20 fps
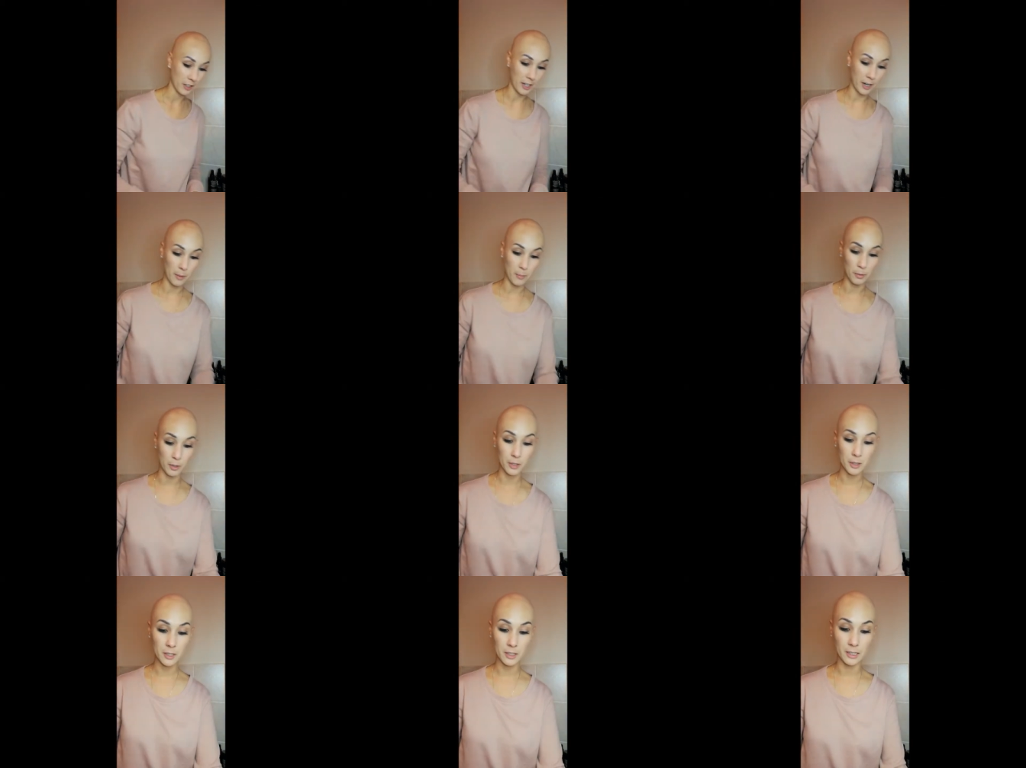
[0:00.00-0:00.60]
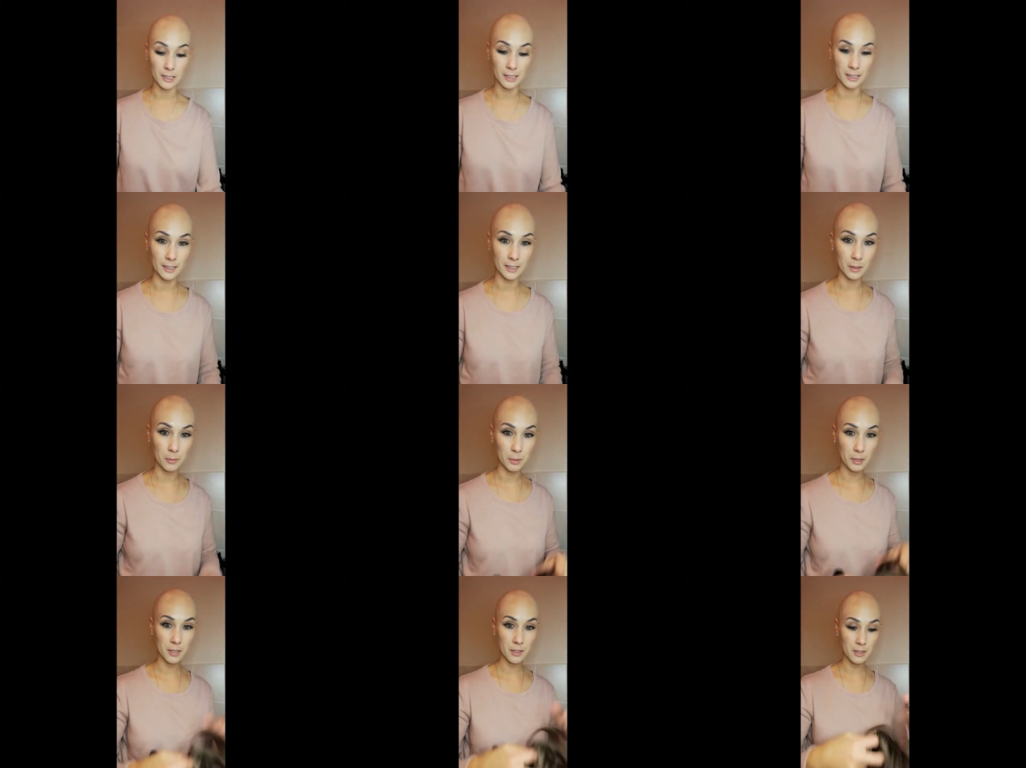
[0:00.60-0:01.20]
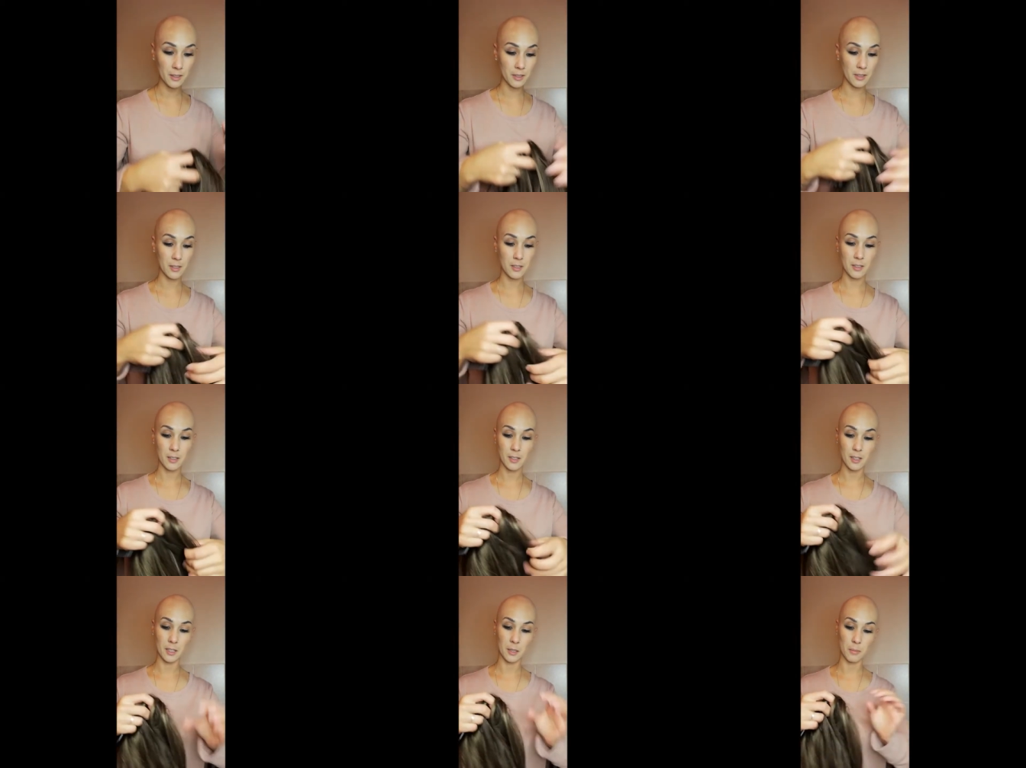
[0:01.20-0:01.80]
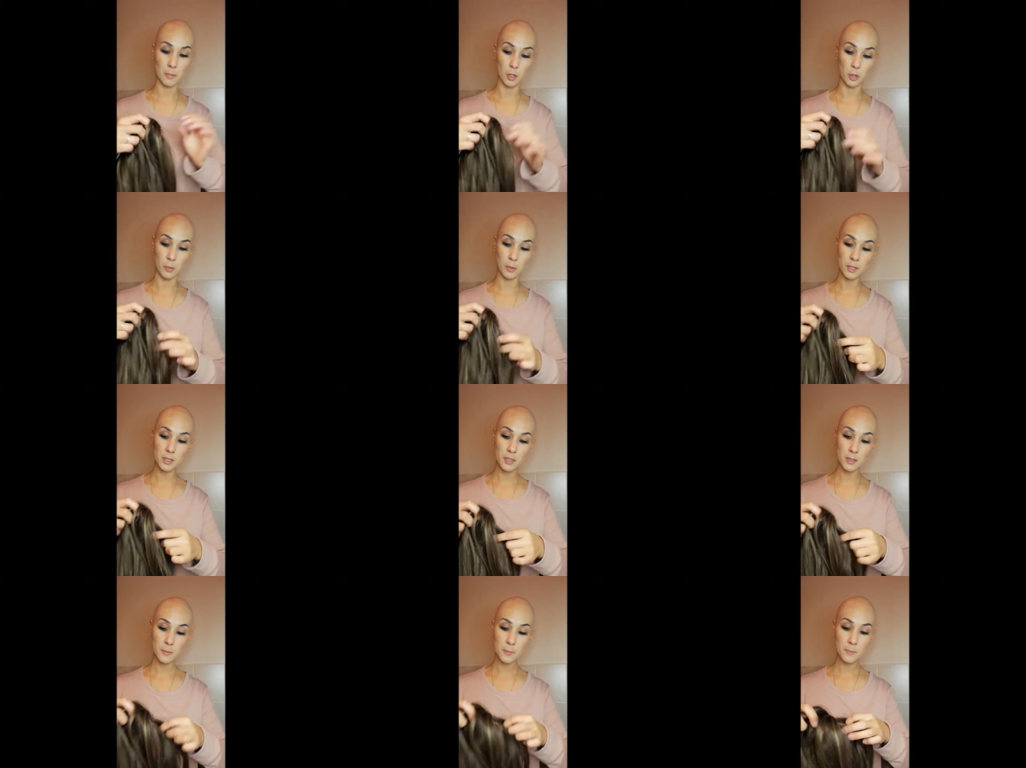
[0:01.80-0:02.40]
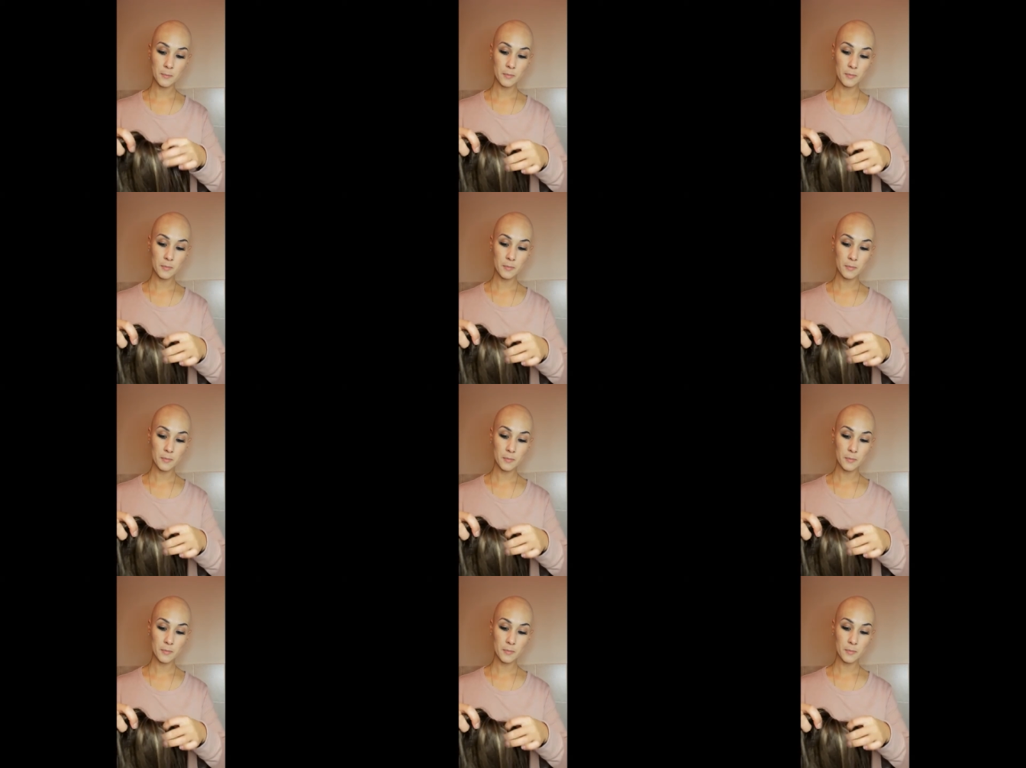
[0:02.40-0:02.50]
the camera a little bit in a moment.